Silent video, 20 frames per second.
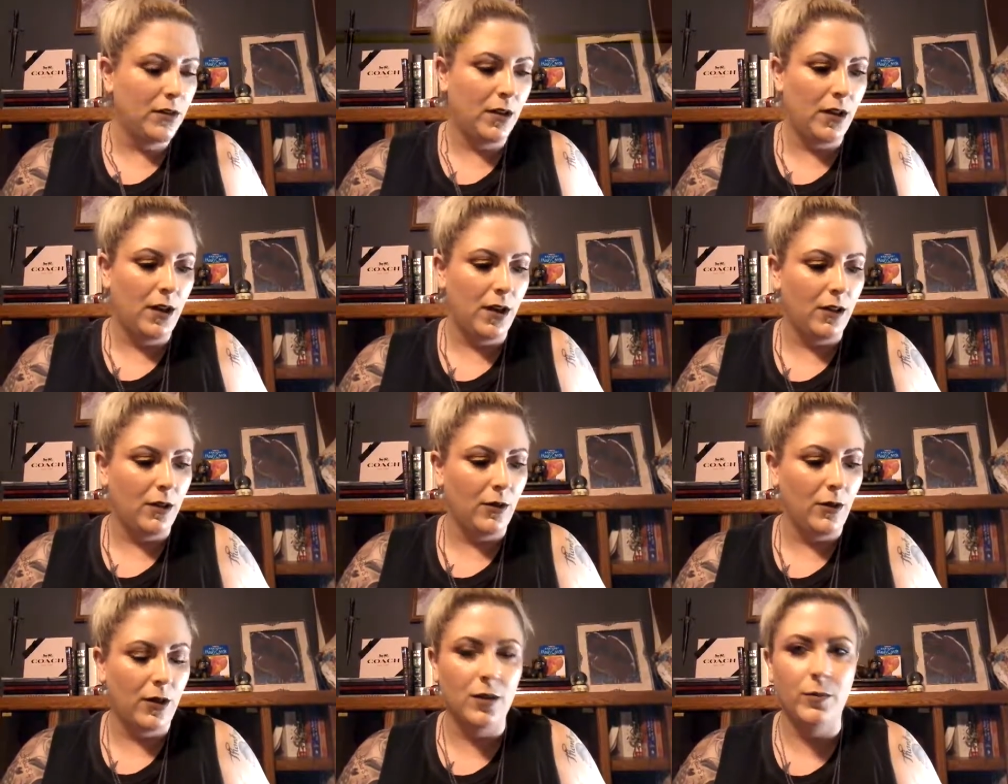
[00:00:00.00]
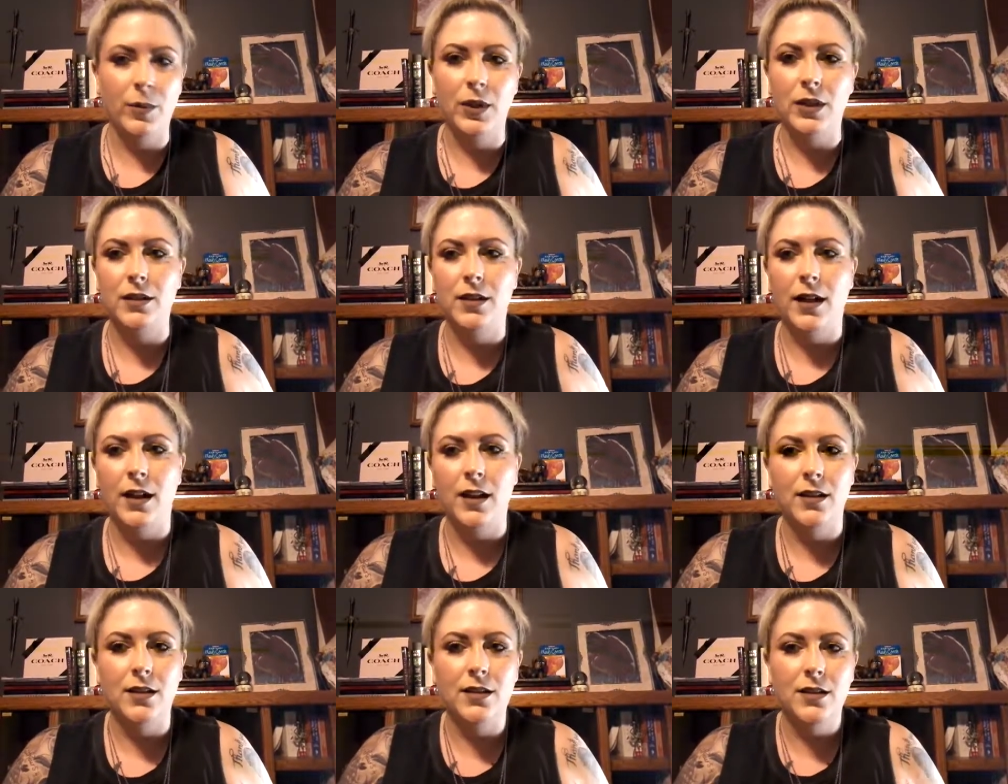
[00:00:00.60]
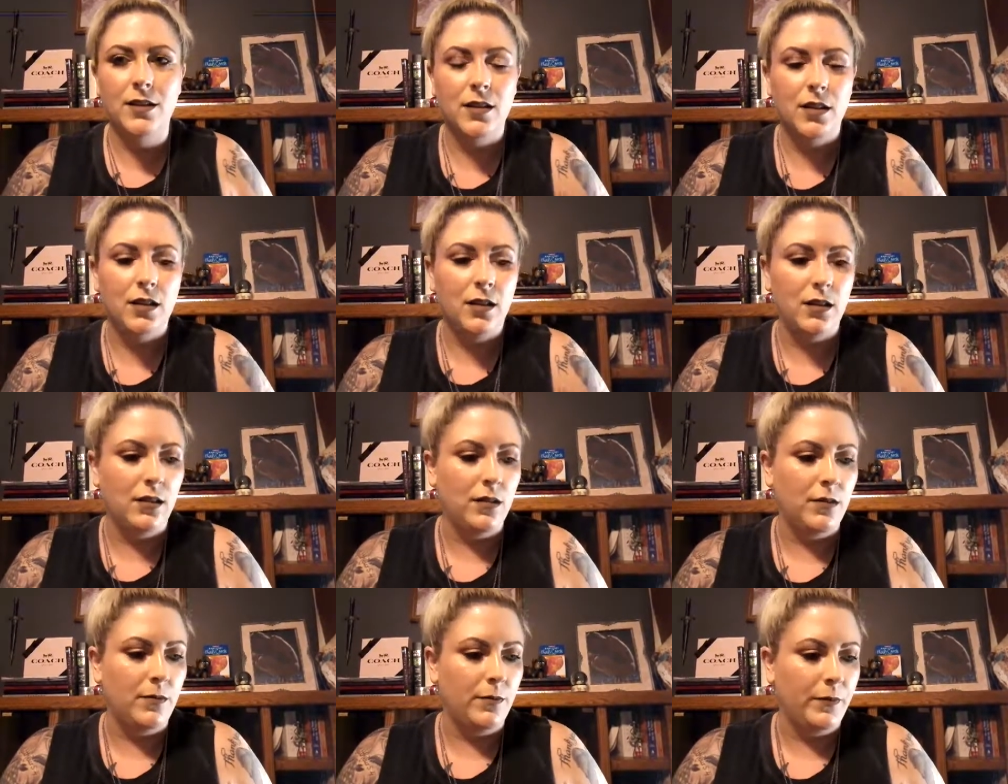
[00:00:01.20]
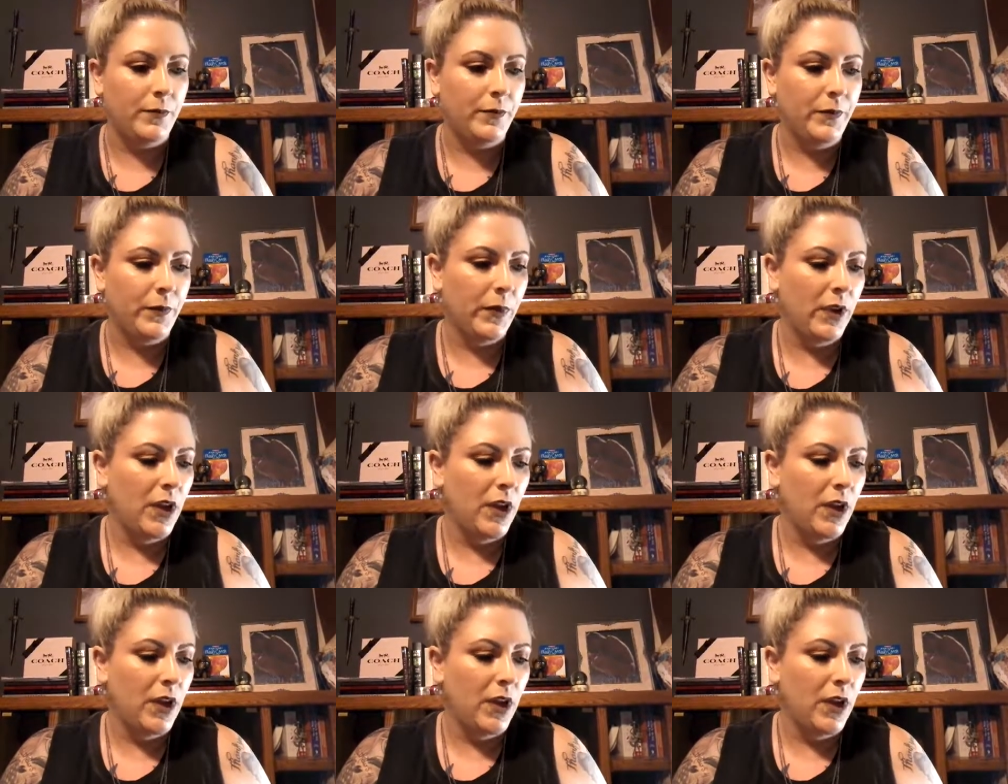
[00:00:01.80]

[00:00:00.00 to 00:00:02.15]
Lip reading: Highly recommend that. My